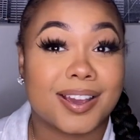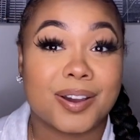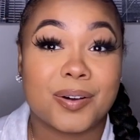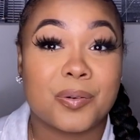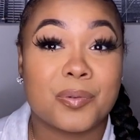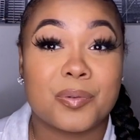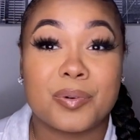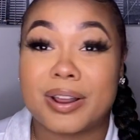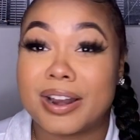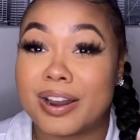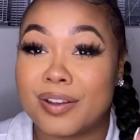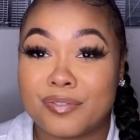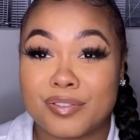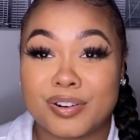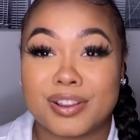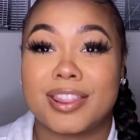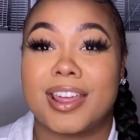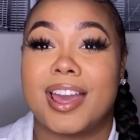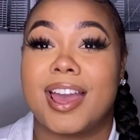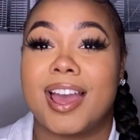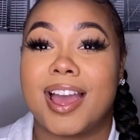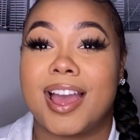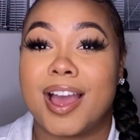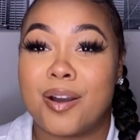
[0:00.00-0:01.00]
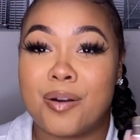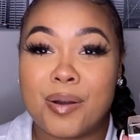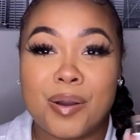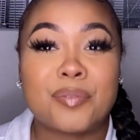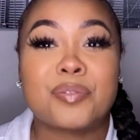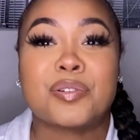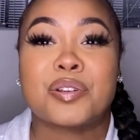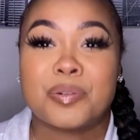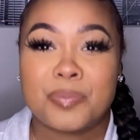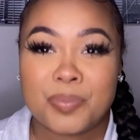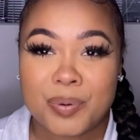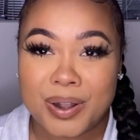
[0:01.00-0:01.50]
whatever that, however
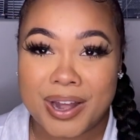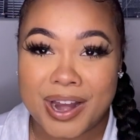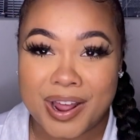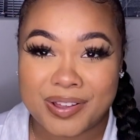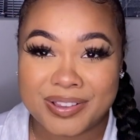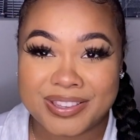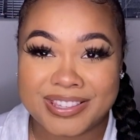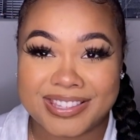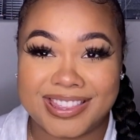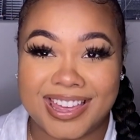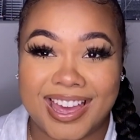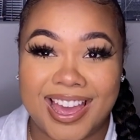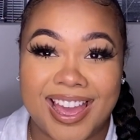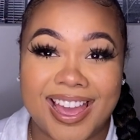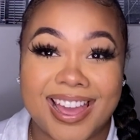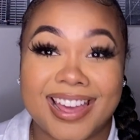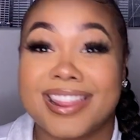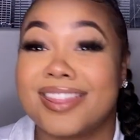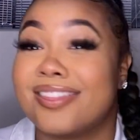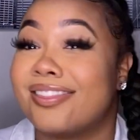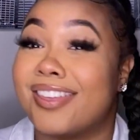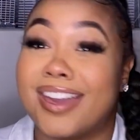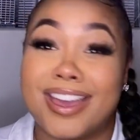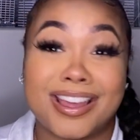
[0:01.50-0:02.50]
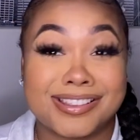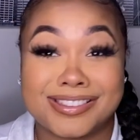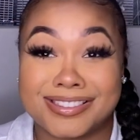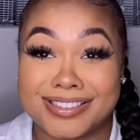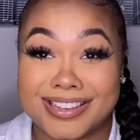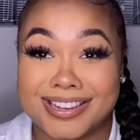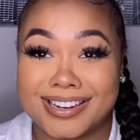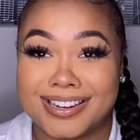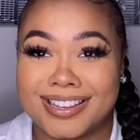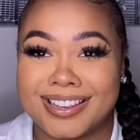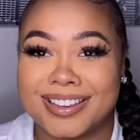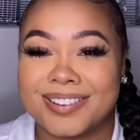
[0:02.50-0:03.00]
you pronounce that, that's
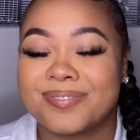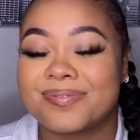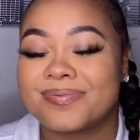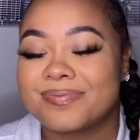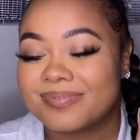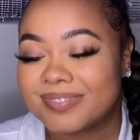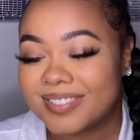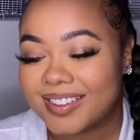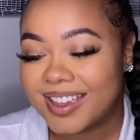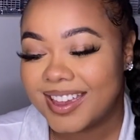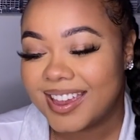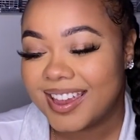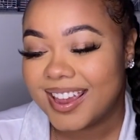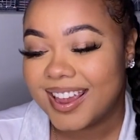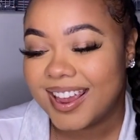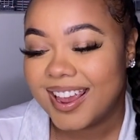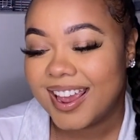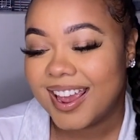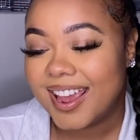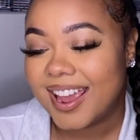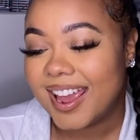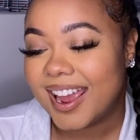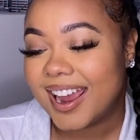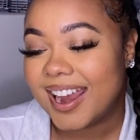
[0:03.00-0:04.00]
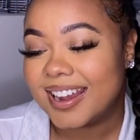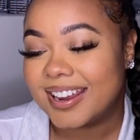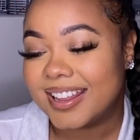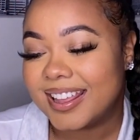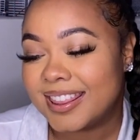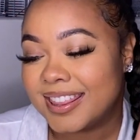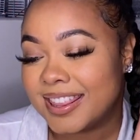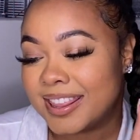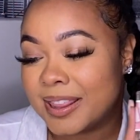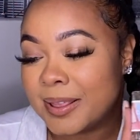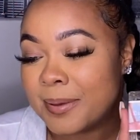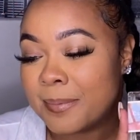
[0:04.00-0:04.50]
in it. And then
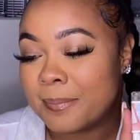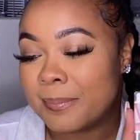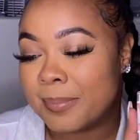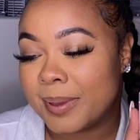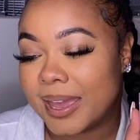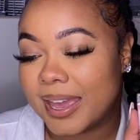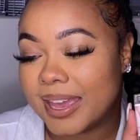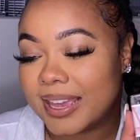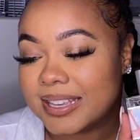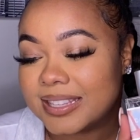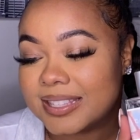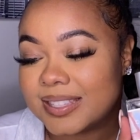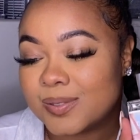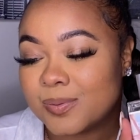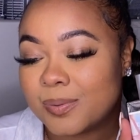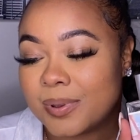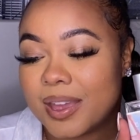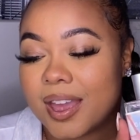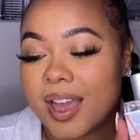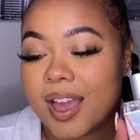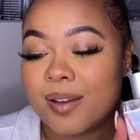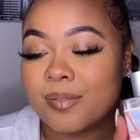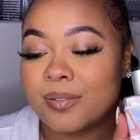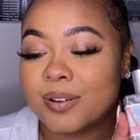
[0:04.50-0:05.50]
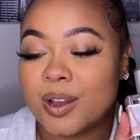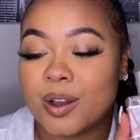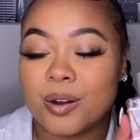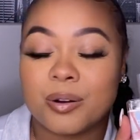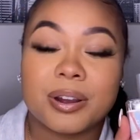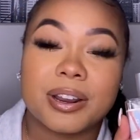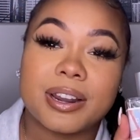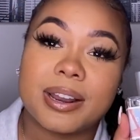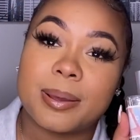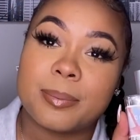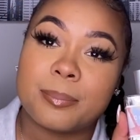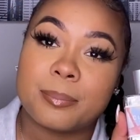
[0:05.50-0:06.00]
in the base, we have
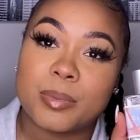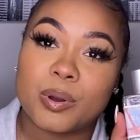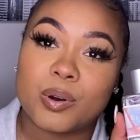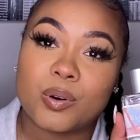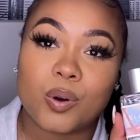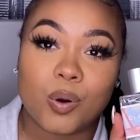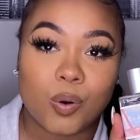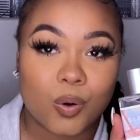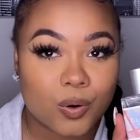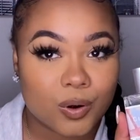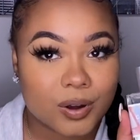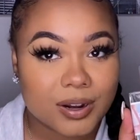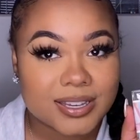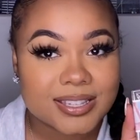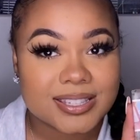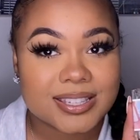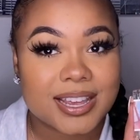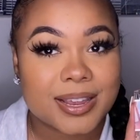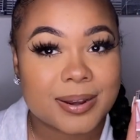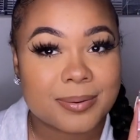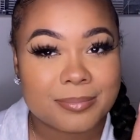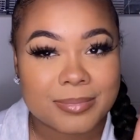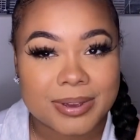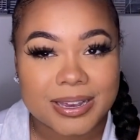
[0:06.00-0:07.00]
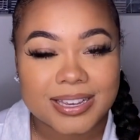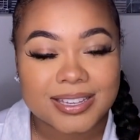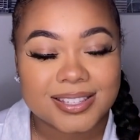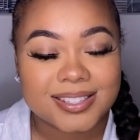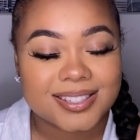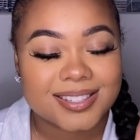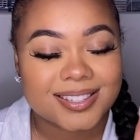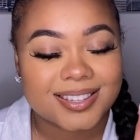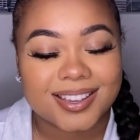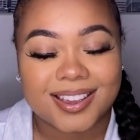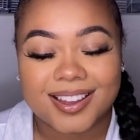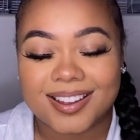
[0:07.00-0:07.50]
coconut milk, orris, and musk.
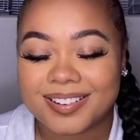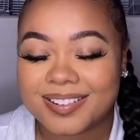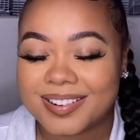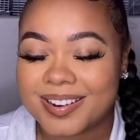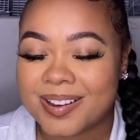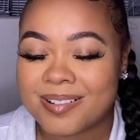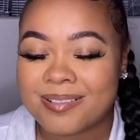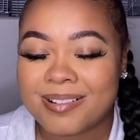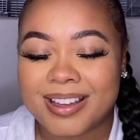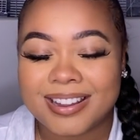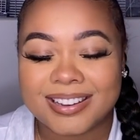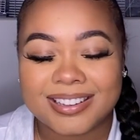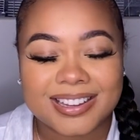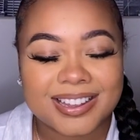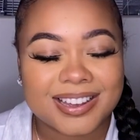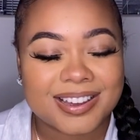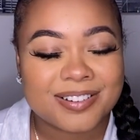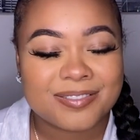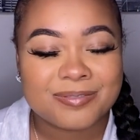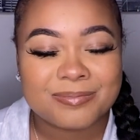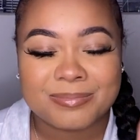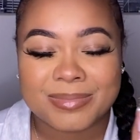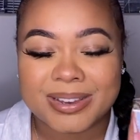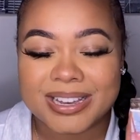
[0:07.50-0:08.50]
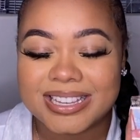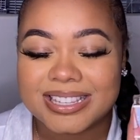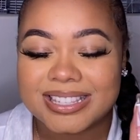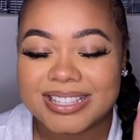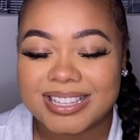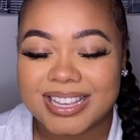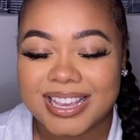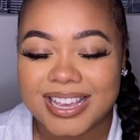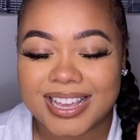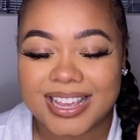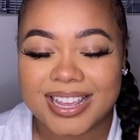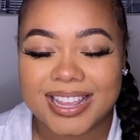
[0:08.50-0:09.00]
Y'all know I love musk
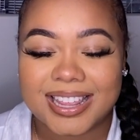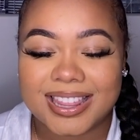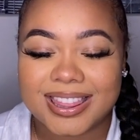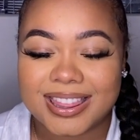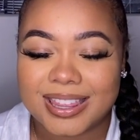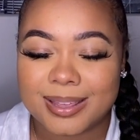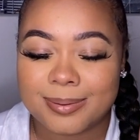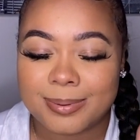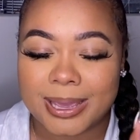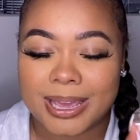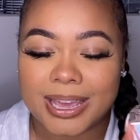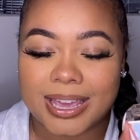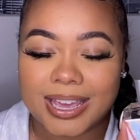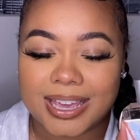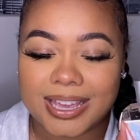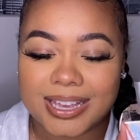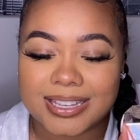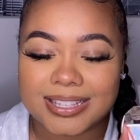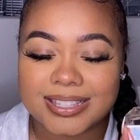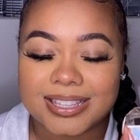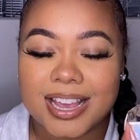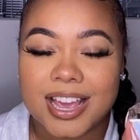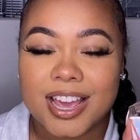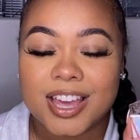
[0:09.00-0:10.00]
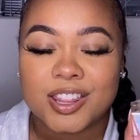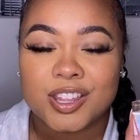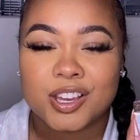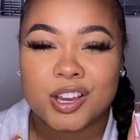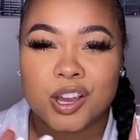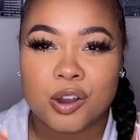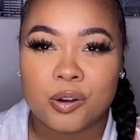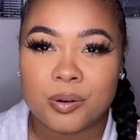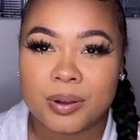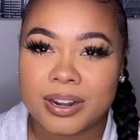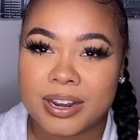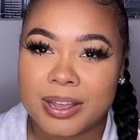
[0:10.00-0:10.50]
in the base. The
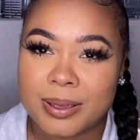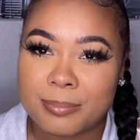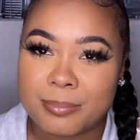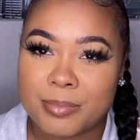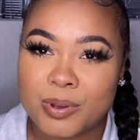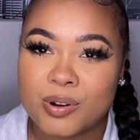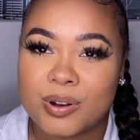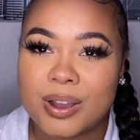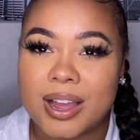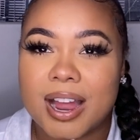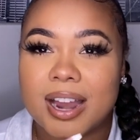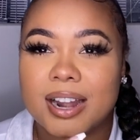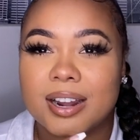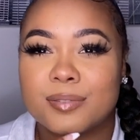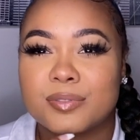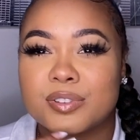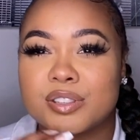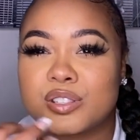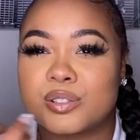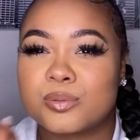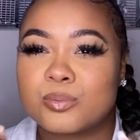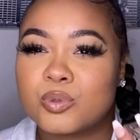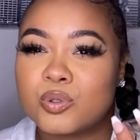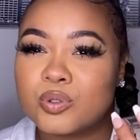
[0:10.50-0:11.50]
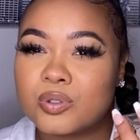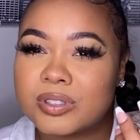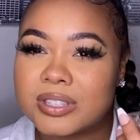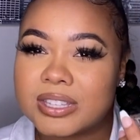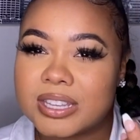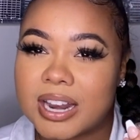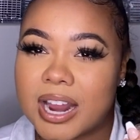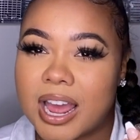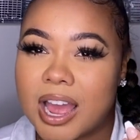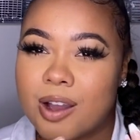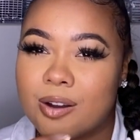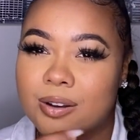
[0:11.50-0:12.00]
coconut milk kind of smooths it
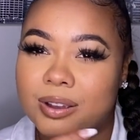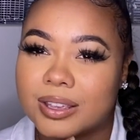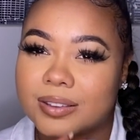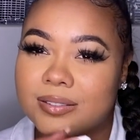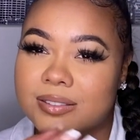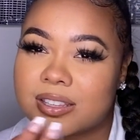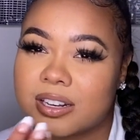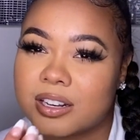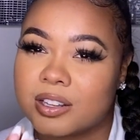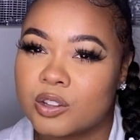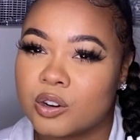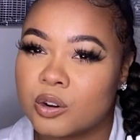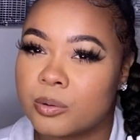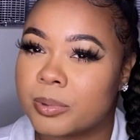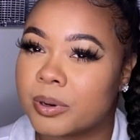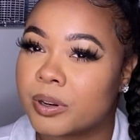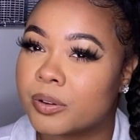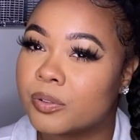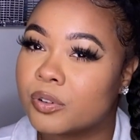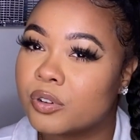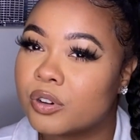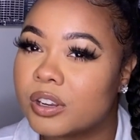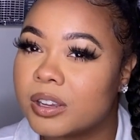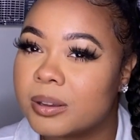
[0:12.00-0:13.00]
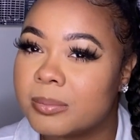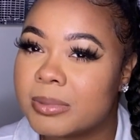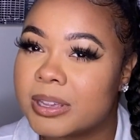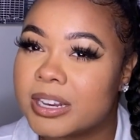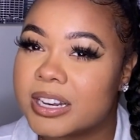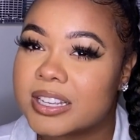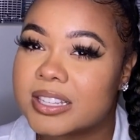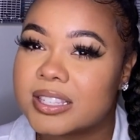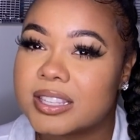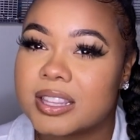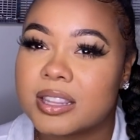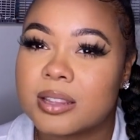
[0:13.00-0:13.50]
out, gives it a little bit of
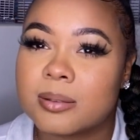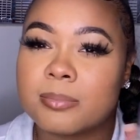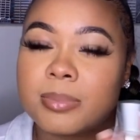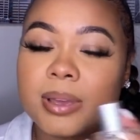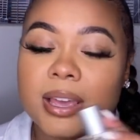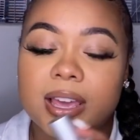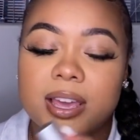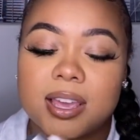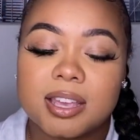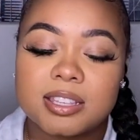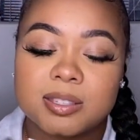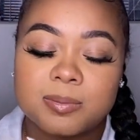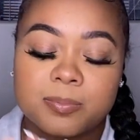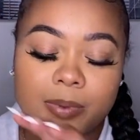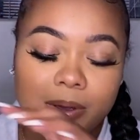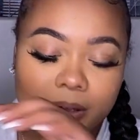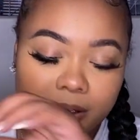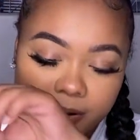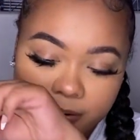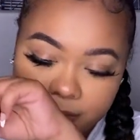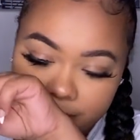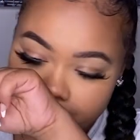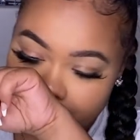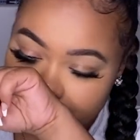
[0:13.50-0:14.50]
creaminess in the base, but